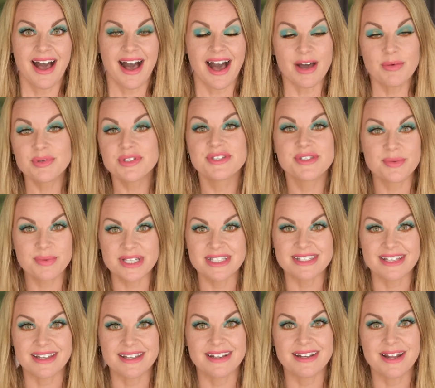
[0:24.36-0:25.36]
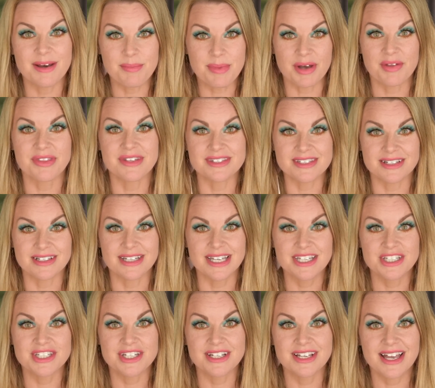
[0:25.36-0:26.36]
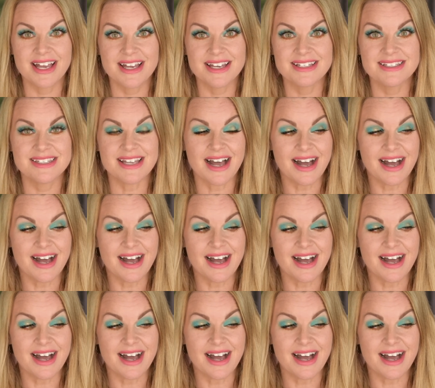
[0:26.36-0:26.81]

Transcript: I was so excited about this collection, guys.